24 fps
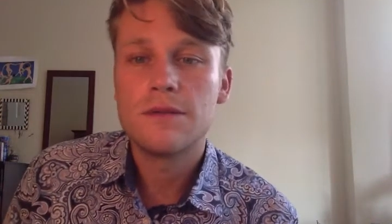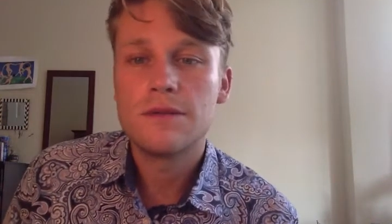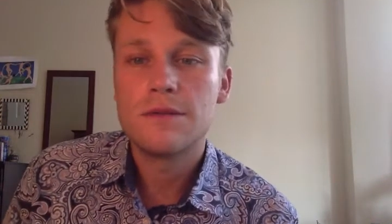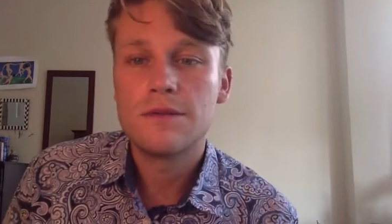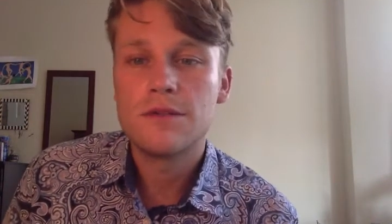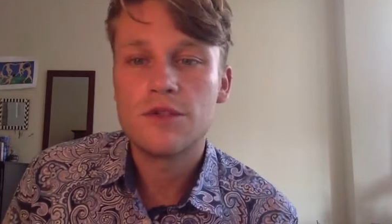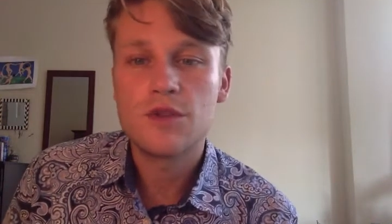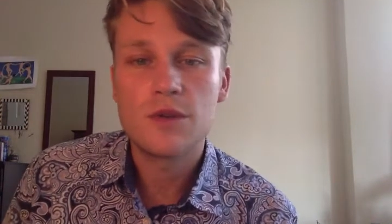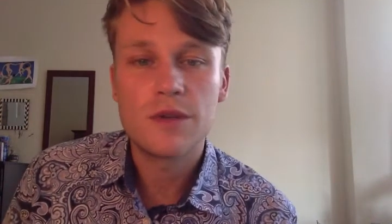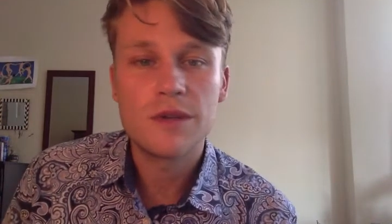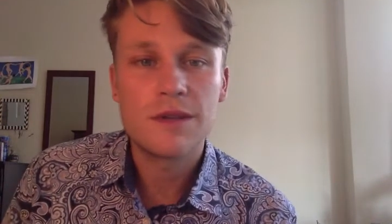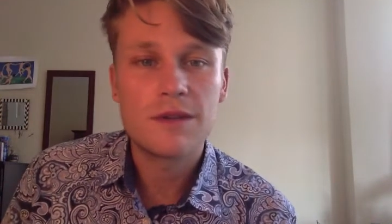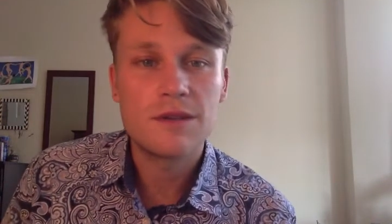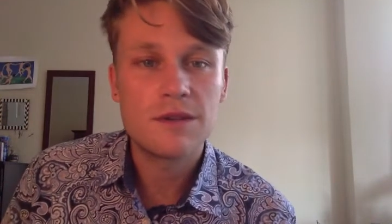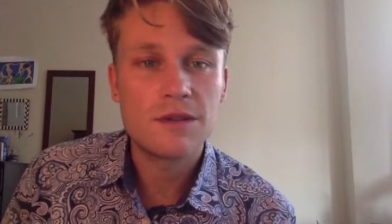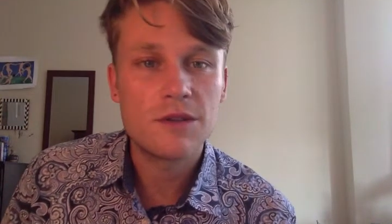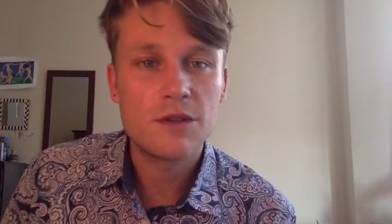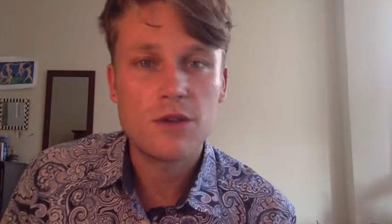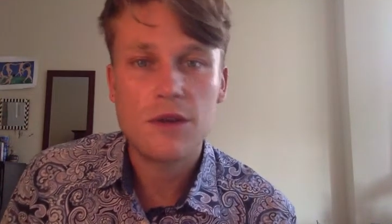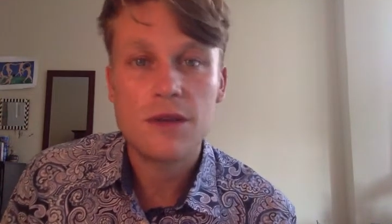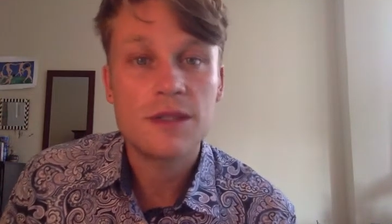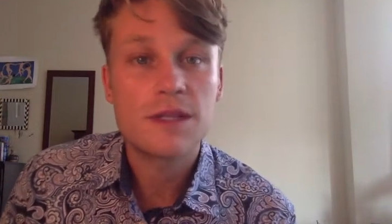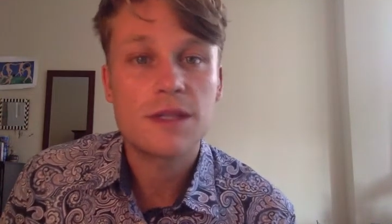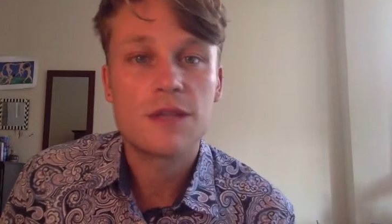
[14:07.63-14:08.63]
join the
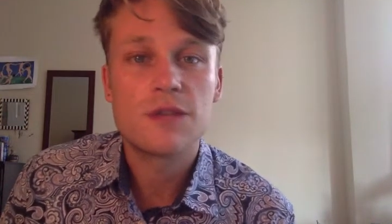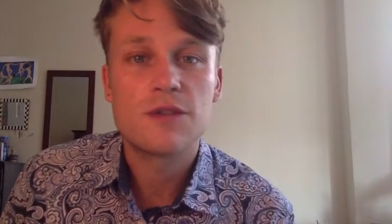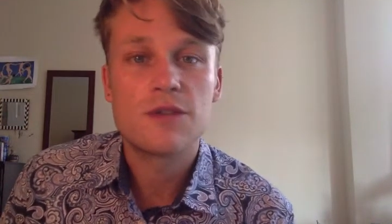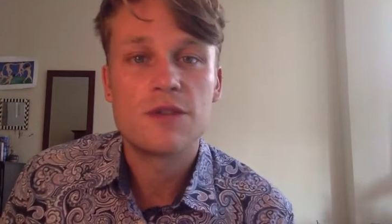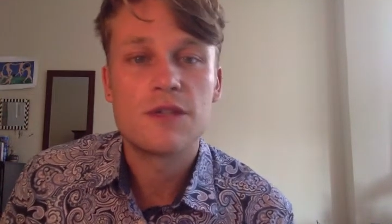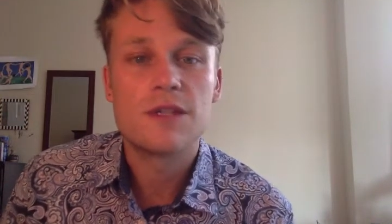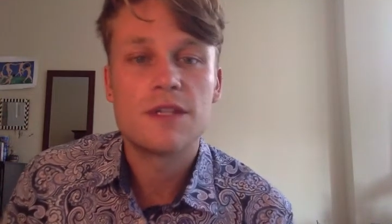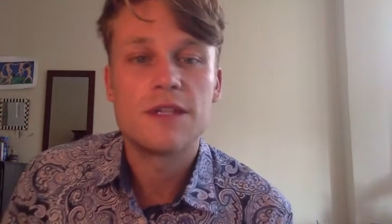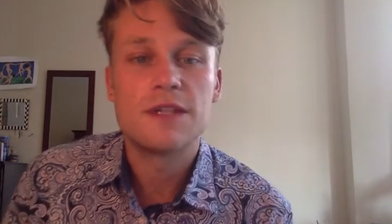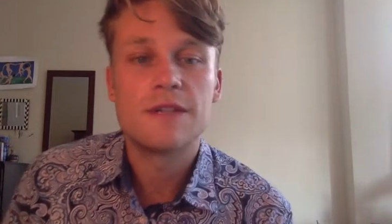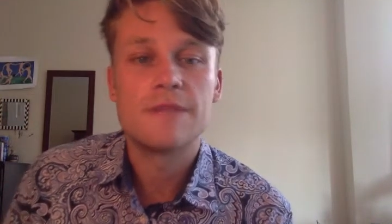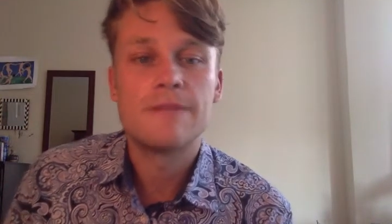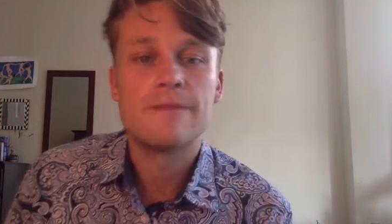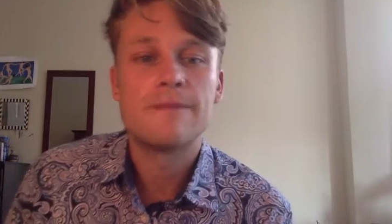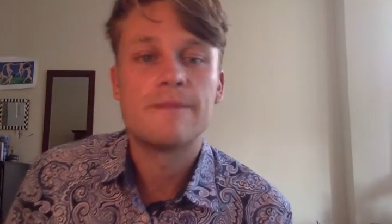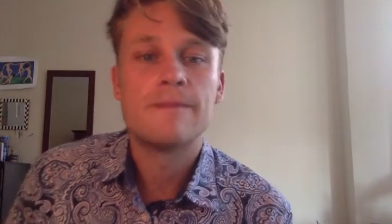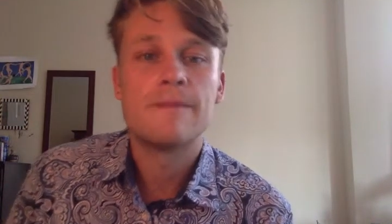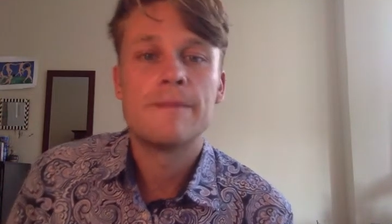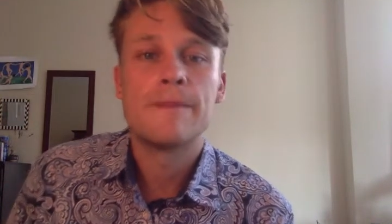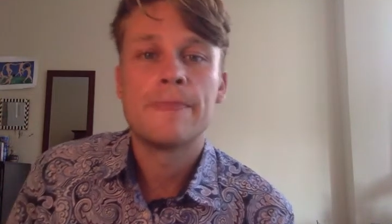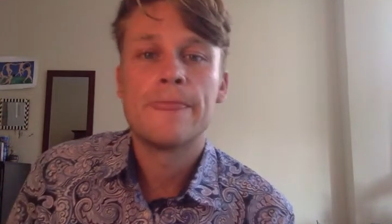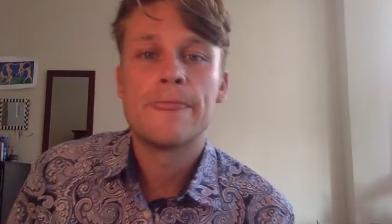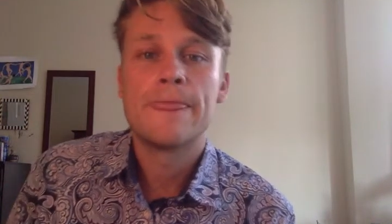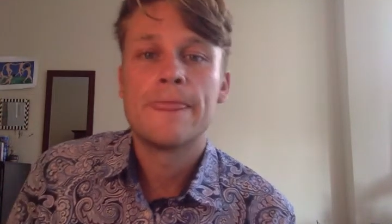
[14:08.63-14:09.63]
cross country team,
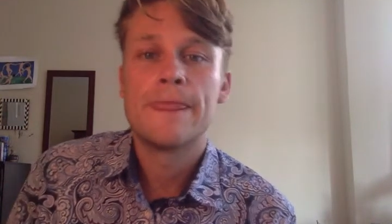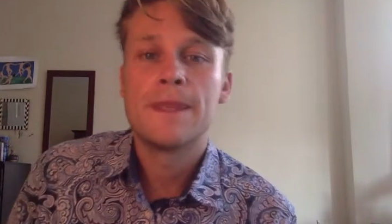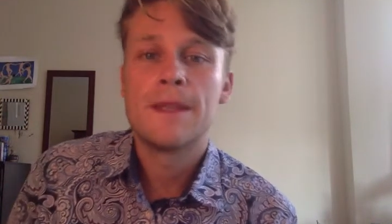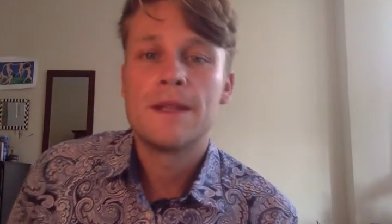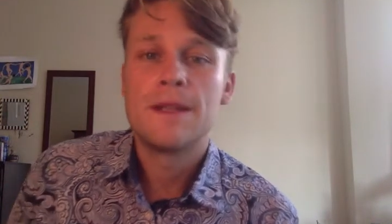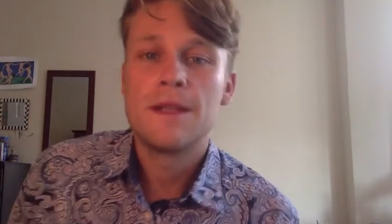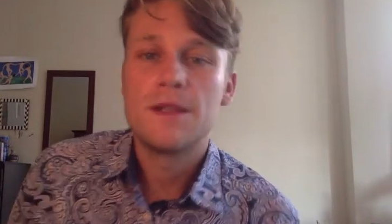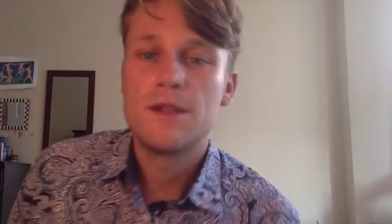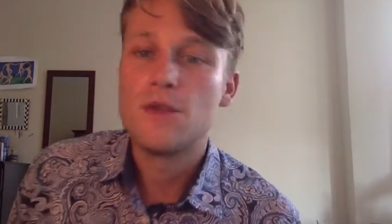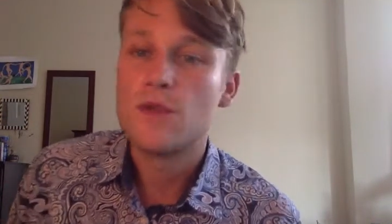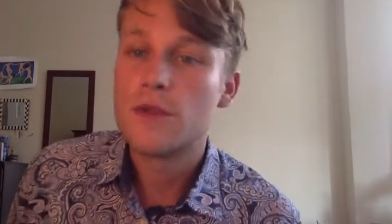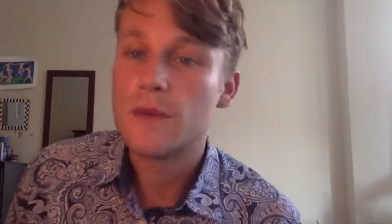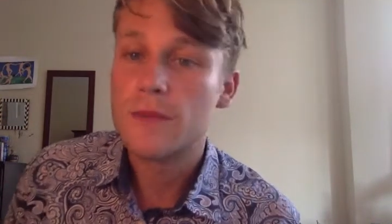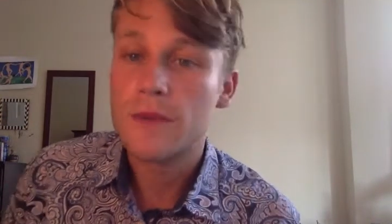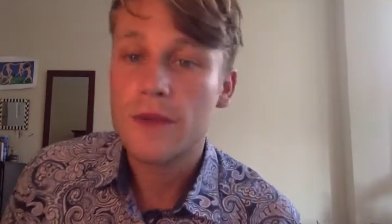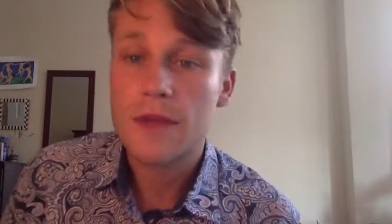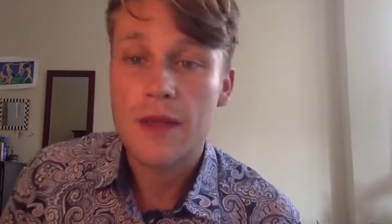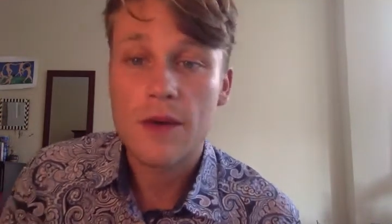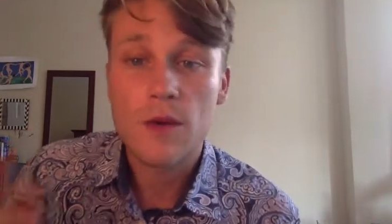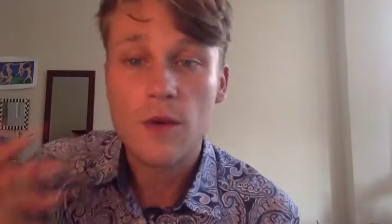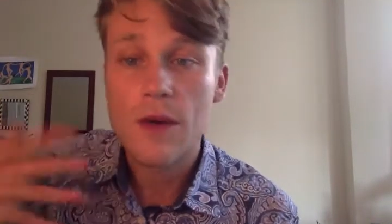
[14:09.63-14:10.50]
you can be like,